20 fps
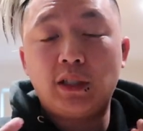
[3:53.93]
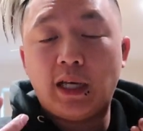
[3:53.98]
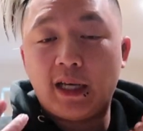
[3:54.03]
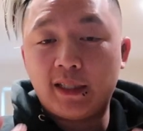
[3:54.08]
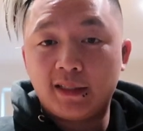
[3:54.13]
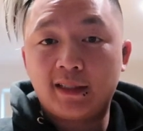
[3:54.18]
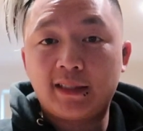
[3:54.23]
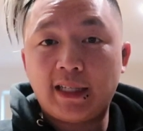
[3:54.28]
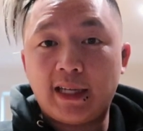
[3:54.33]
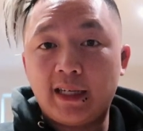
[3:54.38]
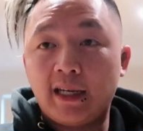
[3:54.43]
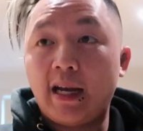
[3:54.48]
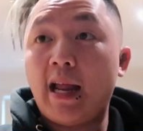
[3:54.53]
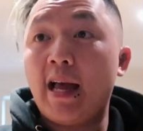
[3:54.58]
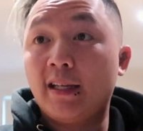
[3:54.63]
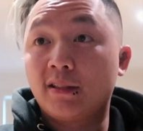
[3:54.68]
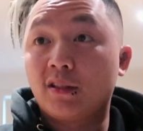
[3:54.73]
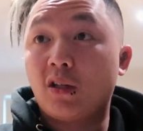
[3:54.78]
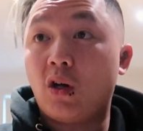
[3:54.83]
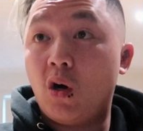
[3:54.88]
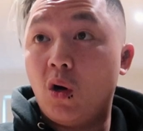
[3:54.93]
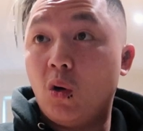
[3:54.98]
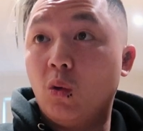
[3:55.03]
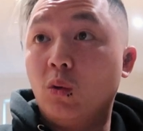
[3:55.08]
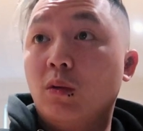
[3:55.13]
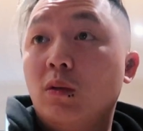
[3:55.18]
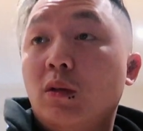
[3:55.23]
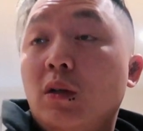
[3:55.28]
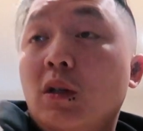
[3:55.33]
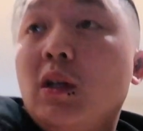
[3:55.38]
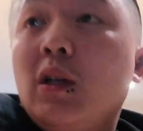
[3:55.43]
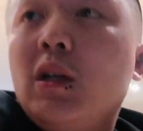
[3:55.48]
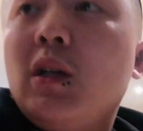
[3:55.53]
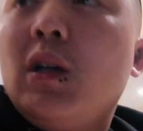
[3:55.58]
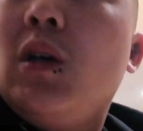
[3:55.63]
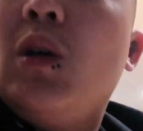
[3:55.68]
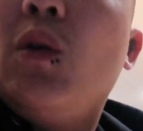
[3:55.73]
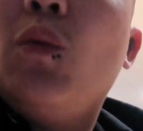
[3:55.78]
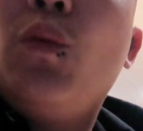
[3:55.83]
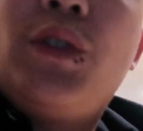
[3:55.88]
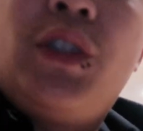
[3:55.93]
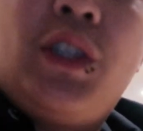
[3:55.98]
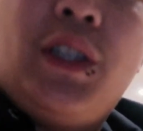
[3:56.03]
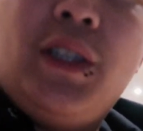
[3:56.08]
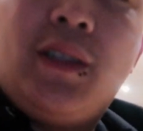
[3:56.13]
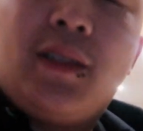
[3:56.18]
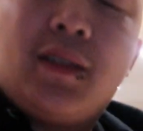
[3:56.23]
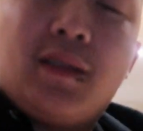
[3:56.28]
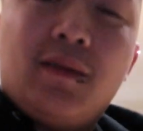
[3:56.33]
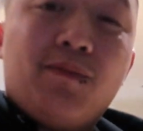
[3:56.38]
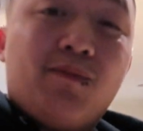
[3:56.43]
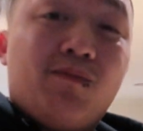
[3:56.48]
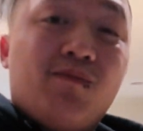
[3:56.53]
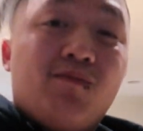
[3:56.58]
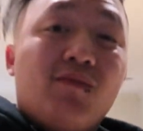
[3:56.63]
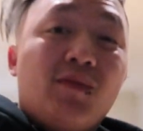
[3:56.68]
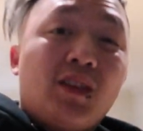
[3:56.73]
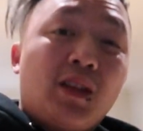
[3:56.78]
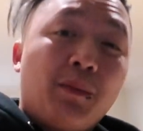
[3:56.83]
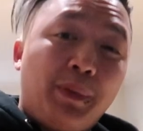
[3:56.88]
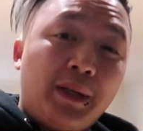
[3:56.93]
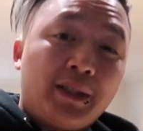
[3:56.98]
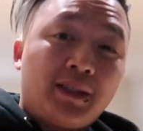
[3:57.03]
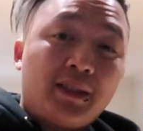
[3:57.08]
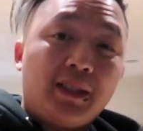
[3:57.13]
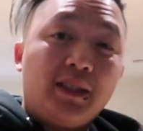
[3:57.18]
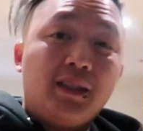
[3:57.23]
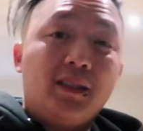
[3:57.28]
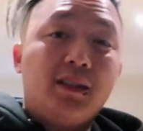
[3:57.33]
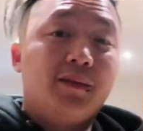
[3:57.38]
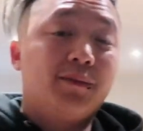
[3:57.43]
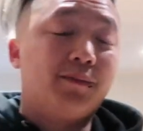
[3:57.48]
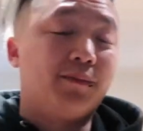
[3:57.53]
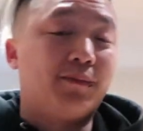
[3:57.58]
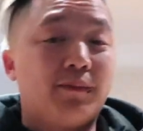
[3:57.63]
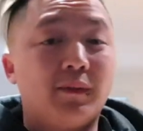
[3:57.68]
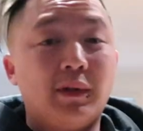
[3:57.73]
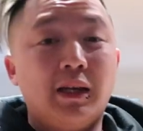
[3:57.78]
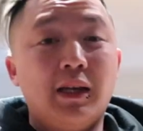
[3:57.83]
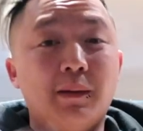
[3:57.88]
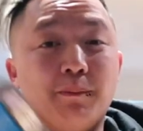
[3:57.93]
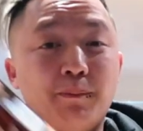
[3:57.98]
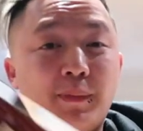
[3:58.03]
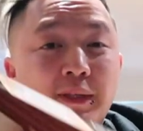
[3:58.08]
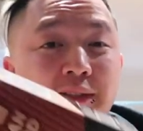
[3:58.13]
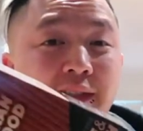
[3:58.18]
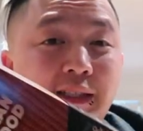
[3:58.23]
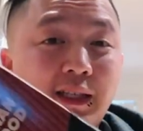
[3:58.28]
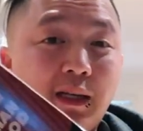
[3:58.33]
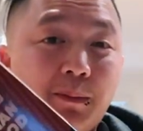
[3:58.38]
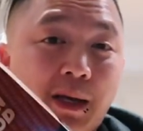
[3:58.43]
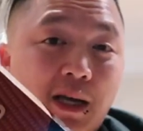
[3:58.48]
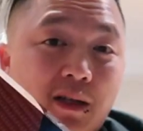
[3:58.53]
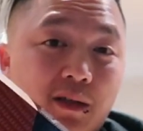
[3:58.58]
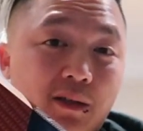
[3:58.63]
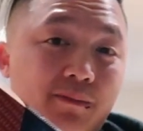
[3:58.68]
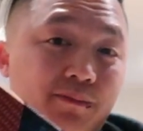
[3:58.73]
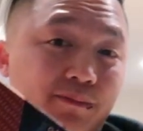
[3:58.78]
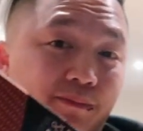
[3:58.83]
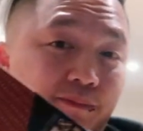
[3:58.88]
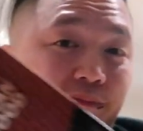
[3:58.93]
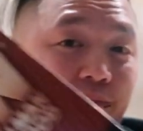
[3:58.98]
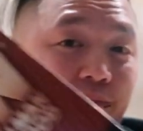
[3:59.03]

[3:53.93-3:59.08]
You understand it as a whole, which is the best thing, best thing about it.